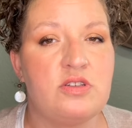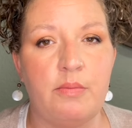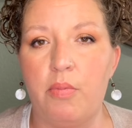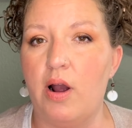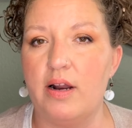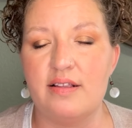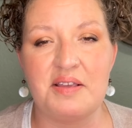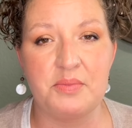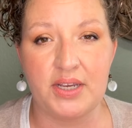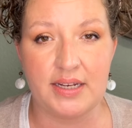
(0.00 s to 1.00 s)
some products
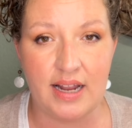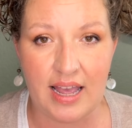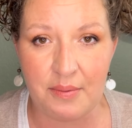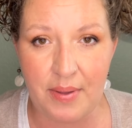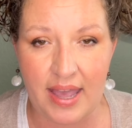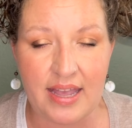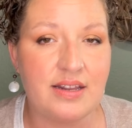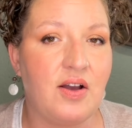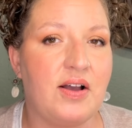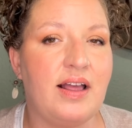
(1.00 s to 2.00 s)
I'm looking to hit
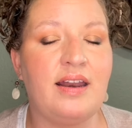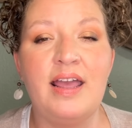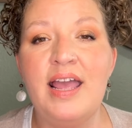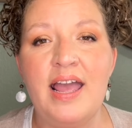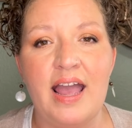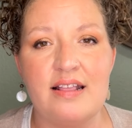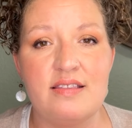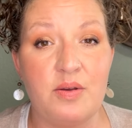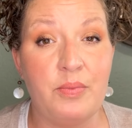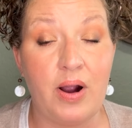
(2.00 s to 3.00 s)
pan on, and
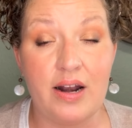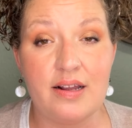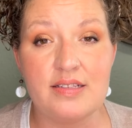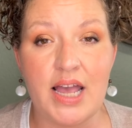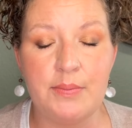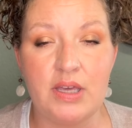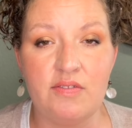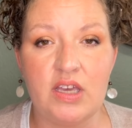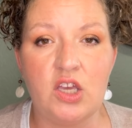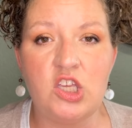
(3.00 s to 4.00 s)
some products I'm
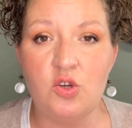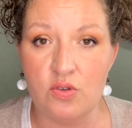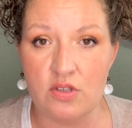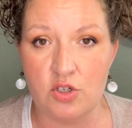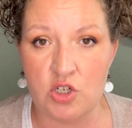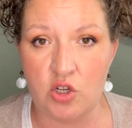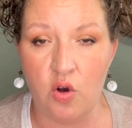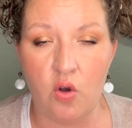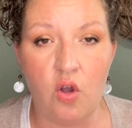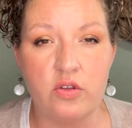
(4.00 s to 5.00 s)
giving a usage
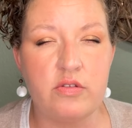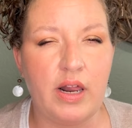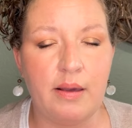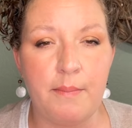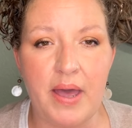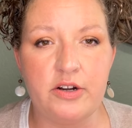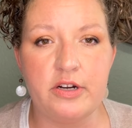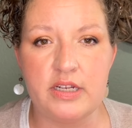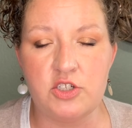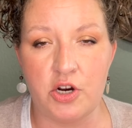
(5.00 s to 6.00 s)
goal so that I can better
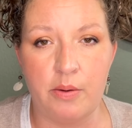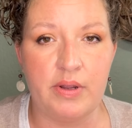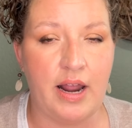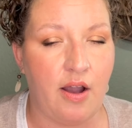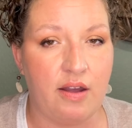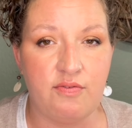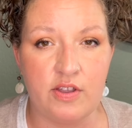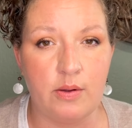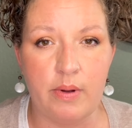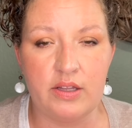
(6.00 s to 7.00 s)
determine how I
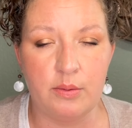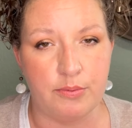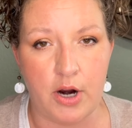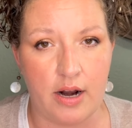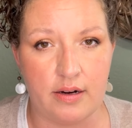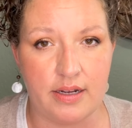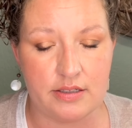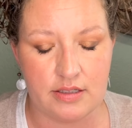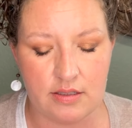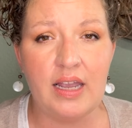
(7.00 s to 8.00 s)
feel about the
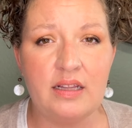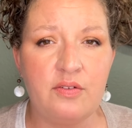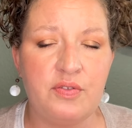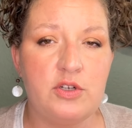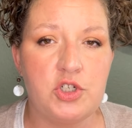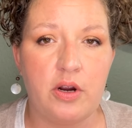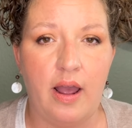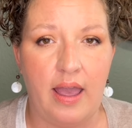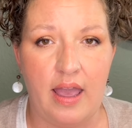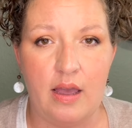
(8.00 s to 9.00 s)
product. In the future,
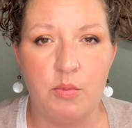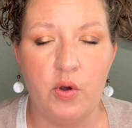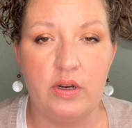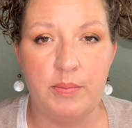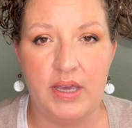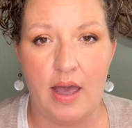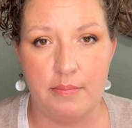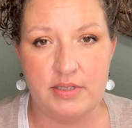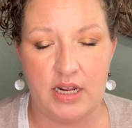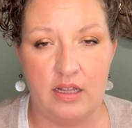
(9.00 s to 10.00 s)
I am going to be
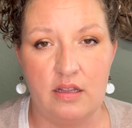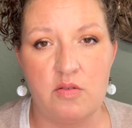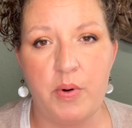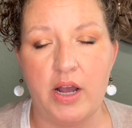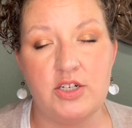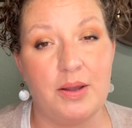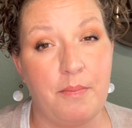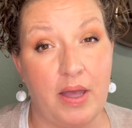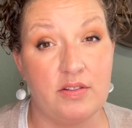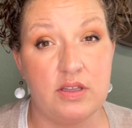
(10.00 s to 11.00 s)
updating this project
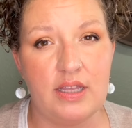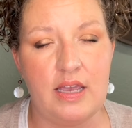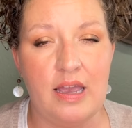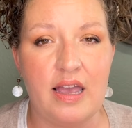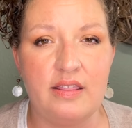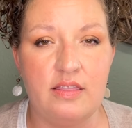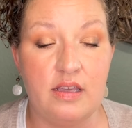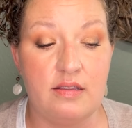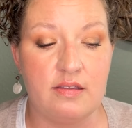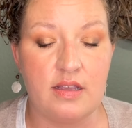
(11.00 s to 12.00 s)
monthly.
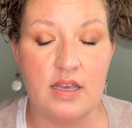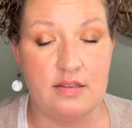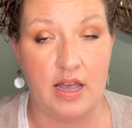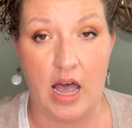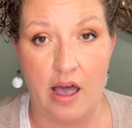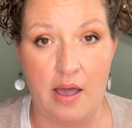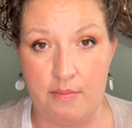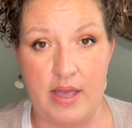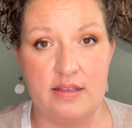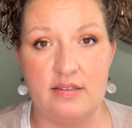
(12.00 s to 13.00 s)
This is a hot
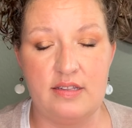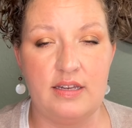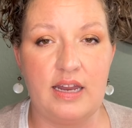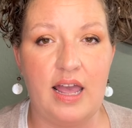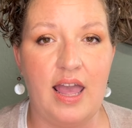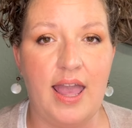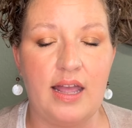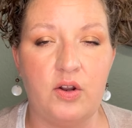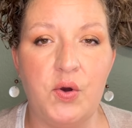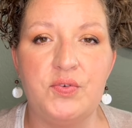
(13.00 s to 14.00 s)
mess today,
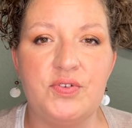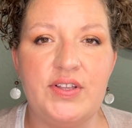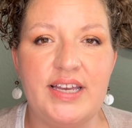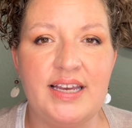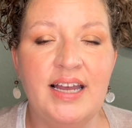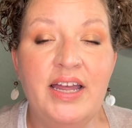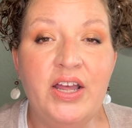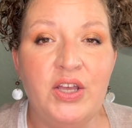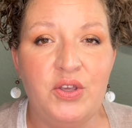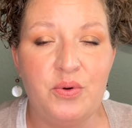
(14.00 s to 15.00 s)
and hopefully
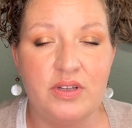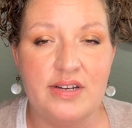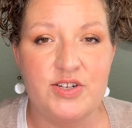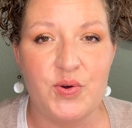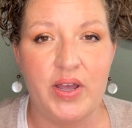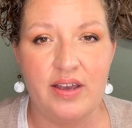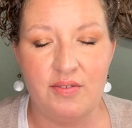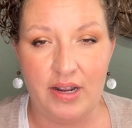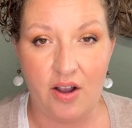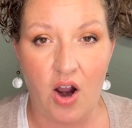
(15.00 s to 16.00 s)
you will enjoy it
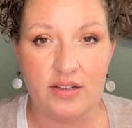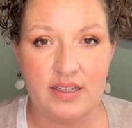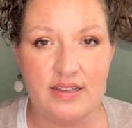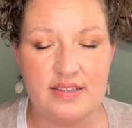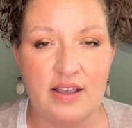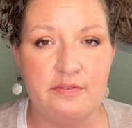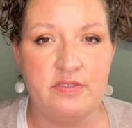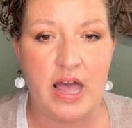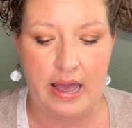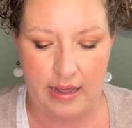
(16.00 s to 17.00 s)
regardless of
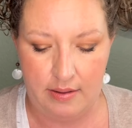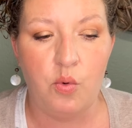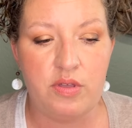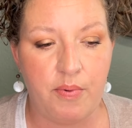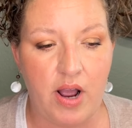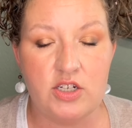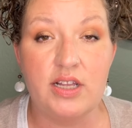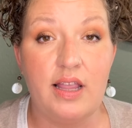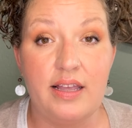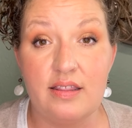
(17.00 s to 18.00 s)
that. With a
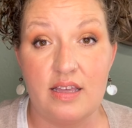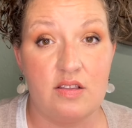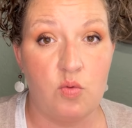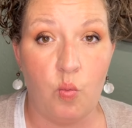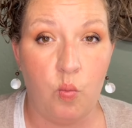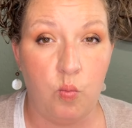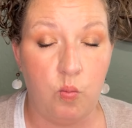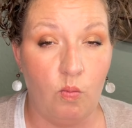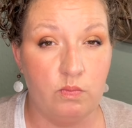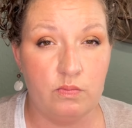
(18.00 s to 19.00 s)
project like this,
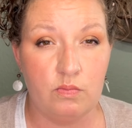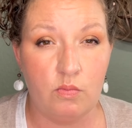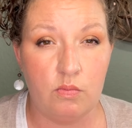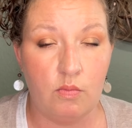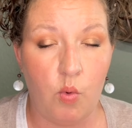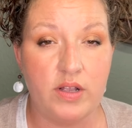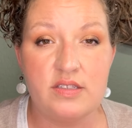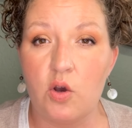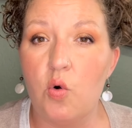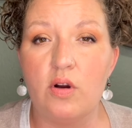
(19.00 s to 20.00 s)
once
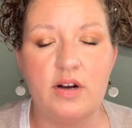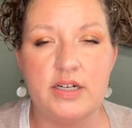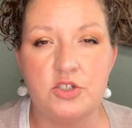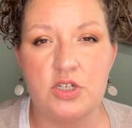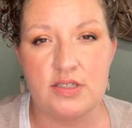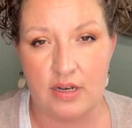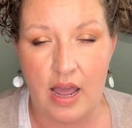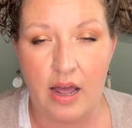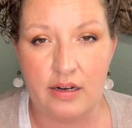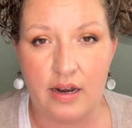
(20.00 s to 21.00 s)
a quarter is just
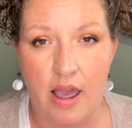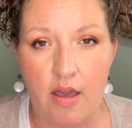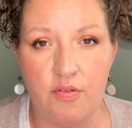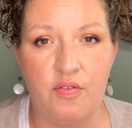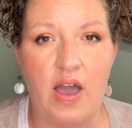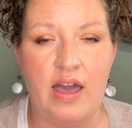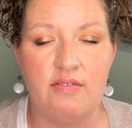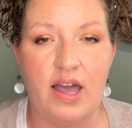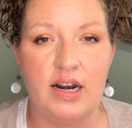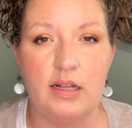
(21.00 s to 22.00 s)
not enough. I've
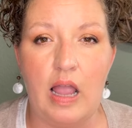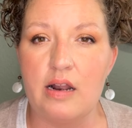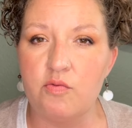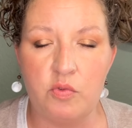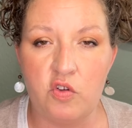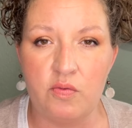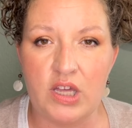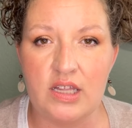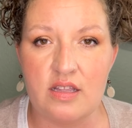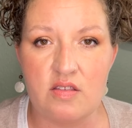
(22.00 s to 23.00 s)
had a lot of
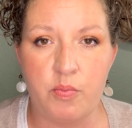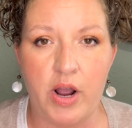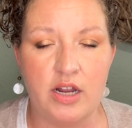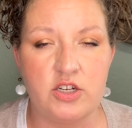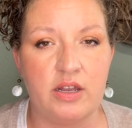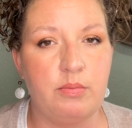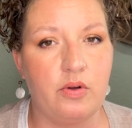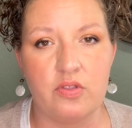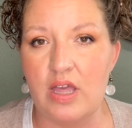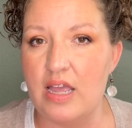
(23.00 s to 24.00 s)
movement in this project,
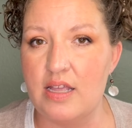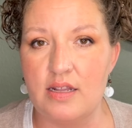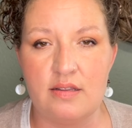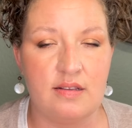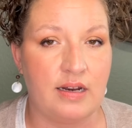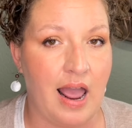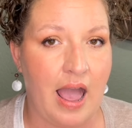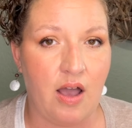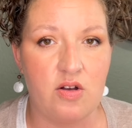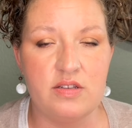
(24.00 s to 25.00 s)
both ins and
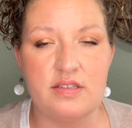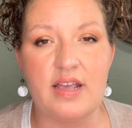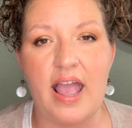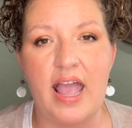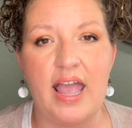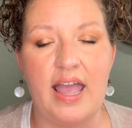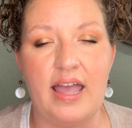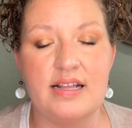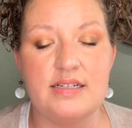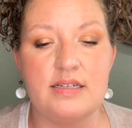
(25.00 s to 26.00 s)
outs,
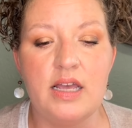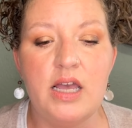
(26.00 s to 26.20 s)
and